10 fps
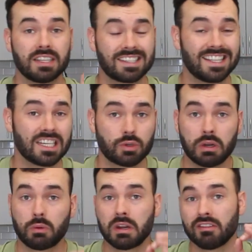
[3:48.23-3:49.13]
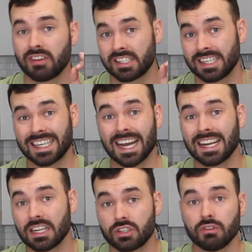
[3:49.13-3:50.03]
This week we invested again
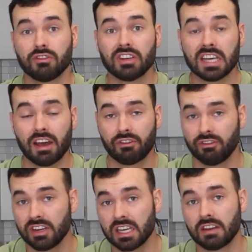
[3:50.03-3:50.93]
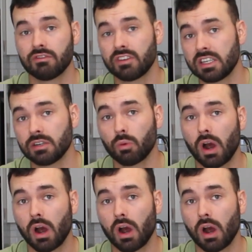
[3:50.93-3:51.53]
into VFV and VDY.